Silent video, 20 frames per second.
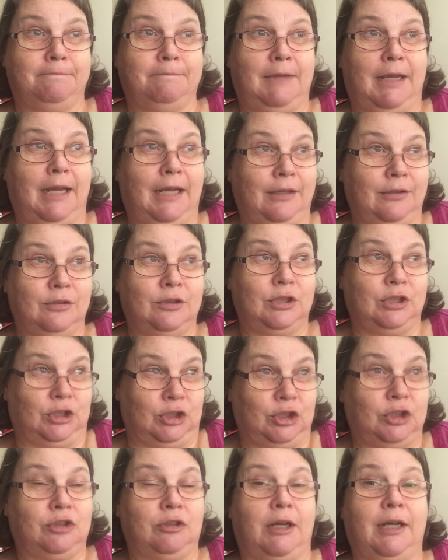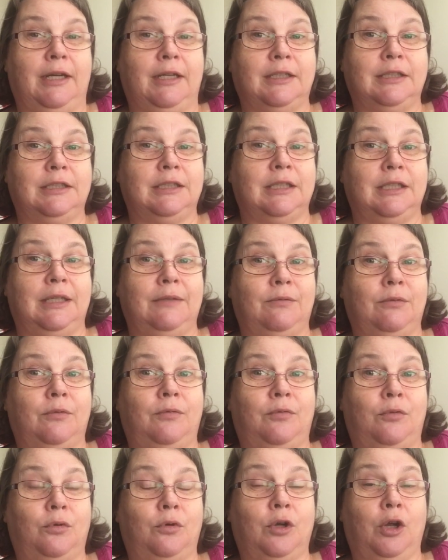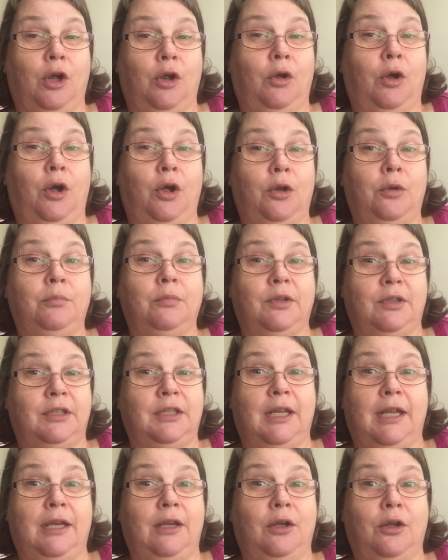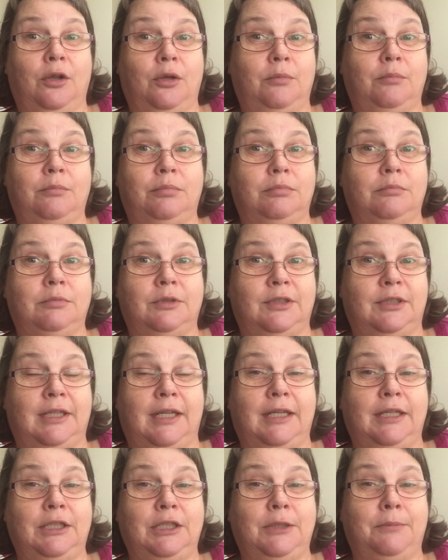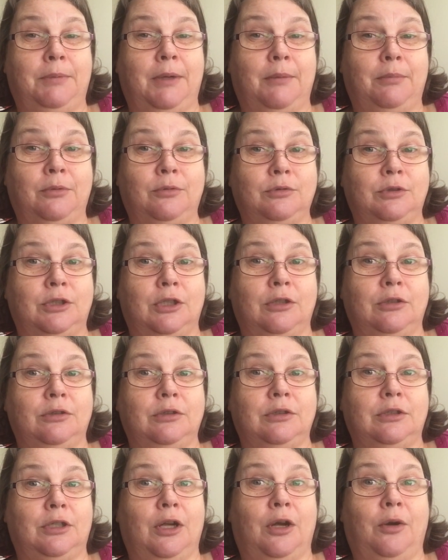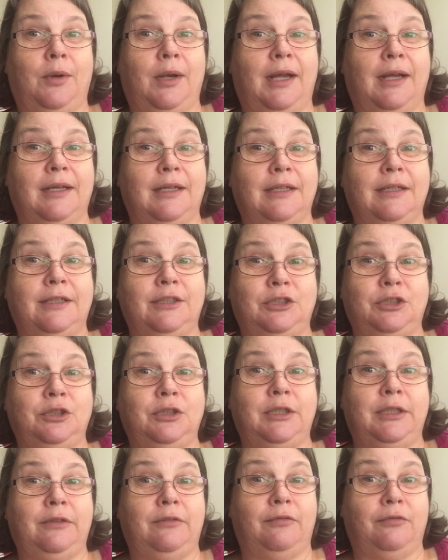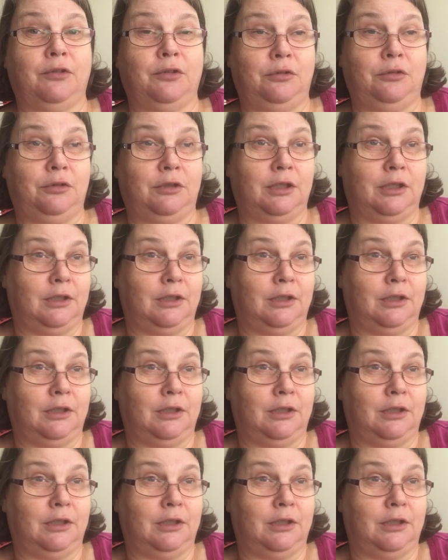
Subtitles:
and straight into level 4, go home, stay in your bubble, don't go out unless you need food.